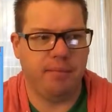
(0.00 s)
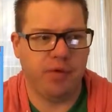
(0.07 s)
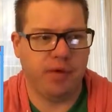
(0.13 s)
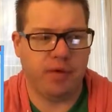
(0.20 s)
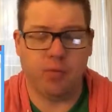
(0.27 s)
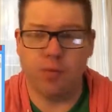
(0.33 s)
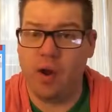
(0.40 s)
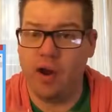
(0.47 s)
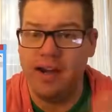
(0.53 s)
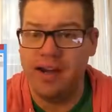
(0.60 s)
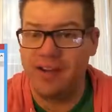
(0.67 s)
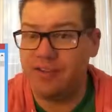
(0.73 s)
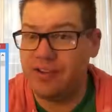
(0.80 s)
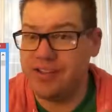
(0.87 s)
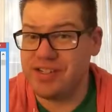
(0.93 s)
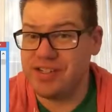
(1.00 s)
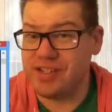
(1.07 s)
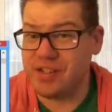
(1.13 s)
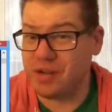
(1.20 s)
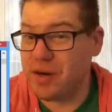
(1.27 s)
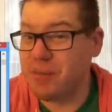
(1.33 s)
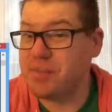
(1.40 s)
you can run different
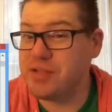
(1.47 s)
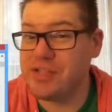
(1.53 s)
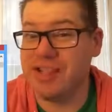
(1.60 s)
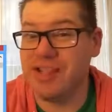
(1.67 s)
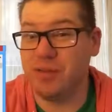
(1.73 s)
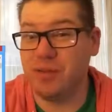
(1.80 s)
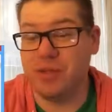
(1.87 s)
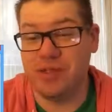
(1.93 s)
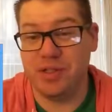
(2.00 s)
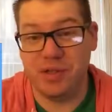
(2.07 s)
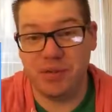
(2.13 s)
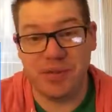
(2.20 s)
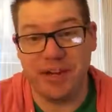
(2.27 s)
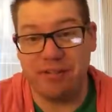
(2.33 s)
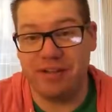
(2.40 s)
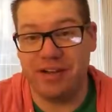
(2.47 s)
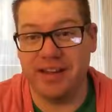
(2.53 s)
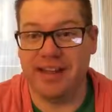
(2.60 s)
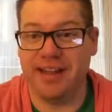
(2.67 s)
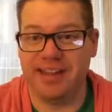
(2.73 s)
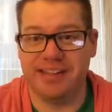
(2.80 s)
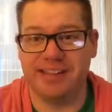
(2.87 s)
scripts that will do different
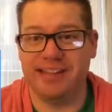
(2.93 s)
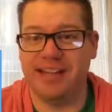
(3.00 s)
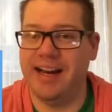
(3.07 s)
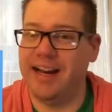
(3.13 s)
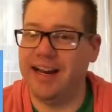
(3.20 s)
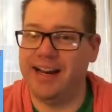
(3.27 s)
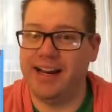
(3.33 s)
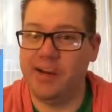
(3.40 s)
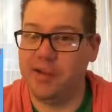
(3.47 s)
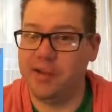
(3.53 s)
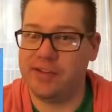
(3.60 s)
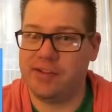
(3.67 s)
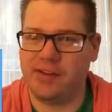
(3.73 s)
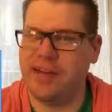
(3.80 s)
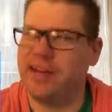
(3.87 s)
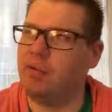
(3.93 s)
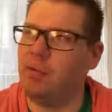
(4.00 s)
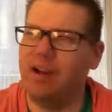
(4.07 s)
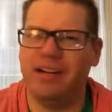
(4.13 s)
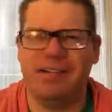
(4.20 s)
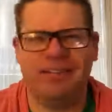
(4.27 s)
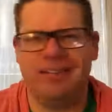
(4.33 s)
things. And I know that's really
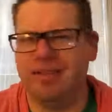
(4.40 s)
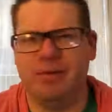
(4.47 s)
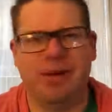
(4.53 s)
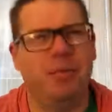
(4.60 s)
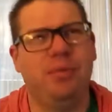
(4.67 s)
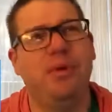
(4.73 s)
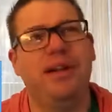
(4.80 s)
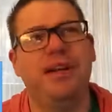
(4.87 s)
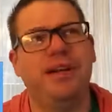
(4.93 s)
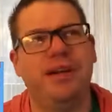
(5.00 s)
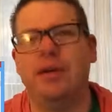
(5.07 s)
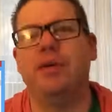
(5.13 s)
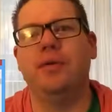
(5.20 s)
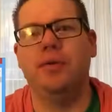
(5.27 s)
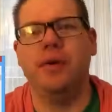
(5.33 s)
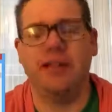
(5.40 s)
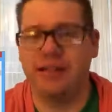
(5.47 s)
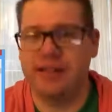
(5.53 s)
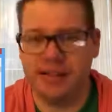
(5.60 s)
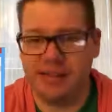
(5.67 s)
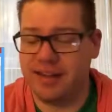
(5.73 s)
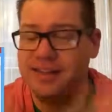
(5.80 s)
like, what will it do?
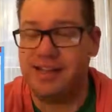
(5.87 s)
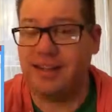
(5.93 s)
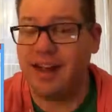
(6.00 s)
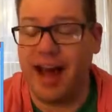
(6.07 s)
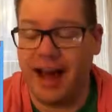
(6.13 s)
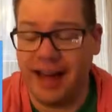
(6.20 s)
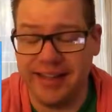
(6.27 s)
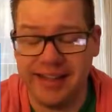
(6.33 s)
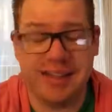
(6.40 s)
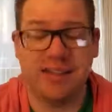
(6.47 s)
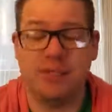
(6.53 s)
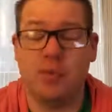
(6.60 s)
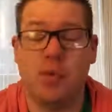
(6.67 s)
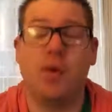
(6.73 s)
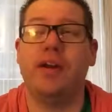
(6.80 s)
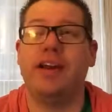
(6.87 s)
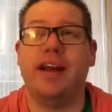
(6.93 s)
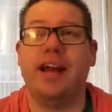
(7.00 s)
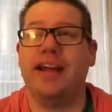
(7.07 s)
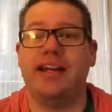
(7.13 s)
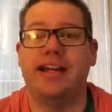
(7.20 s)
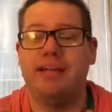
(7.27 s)
Well, it does a lot. It does more
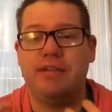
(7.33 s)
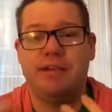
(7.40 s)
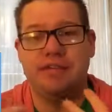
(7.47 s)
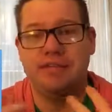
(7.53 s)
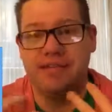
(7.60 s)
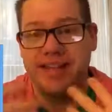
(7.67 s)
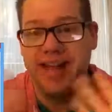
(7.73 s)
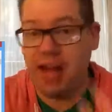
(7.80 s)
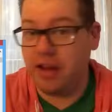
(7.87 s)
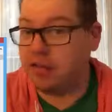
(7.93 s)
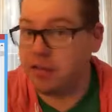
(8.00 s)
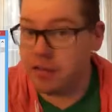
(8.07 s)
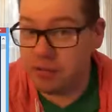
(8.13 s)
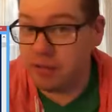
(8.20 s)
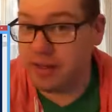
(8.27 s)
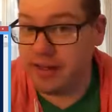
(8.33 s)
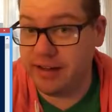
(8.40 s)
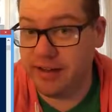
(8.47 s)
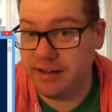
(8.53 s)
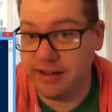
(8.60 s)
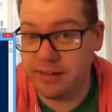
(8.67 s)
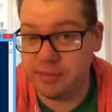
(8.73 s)
than I could even tell you what it
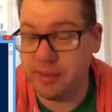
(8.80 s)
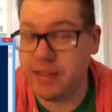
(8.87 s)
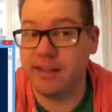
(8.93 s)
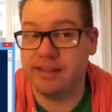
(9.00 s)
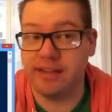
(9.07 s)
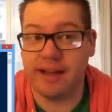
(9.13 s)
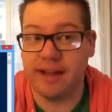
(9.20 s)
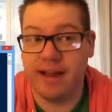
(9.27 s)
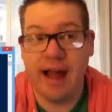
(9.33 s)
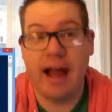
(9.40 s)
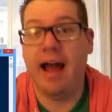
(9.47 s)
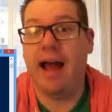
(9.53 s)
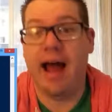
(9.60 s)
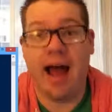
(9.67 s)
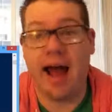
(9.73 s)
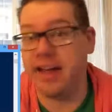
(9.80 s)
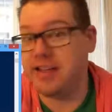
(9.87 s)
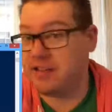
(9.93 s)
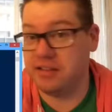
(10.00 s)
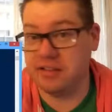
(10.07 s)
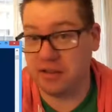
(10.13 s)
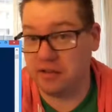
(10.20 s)
does, because I
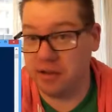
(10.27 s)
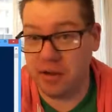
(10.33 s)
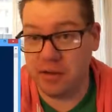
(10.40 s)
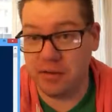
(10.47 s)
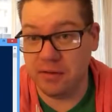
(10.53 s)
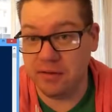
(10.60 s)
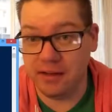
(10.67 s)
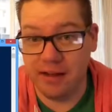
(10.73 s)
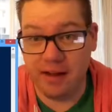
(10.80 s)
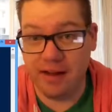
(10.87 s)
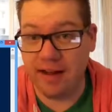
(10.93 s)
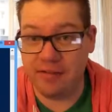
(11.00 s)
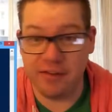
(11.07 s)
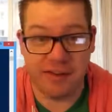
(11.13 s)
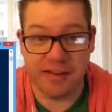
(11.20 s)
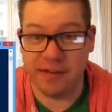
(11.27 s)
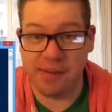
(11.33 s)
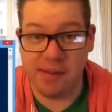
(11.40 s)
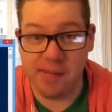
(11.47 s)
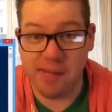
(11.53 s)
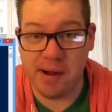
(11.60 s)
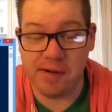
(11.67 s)
still don't know everything
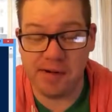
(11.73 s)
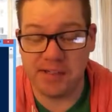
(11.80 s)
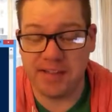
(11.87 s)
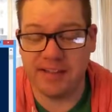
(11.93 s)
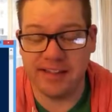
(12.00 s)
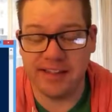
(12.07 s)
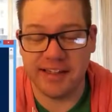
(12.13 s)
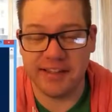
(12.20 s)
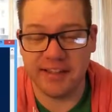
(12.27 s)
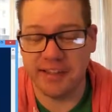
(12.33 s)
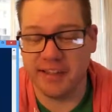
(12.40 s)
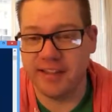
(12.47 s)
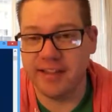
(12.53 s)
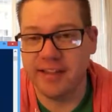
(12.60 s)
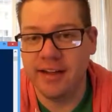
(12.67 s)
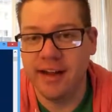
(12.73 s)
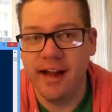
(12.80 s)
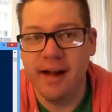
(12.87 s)
about PowerShell that I should.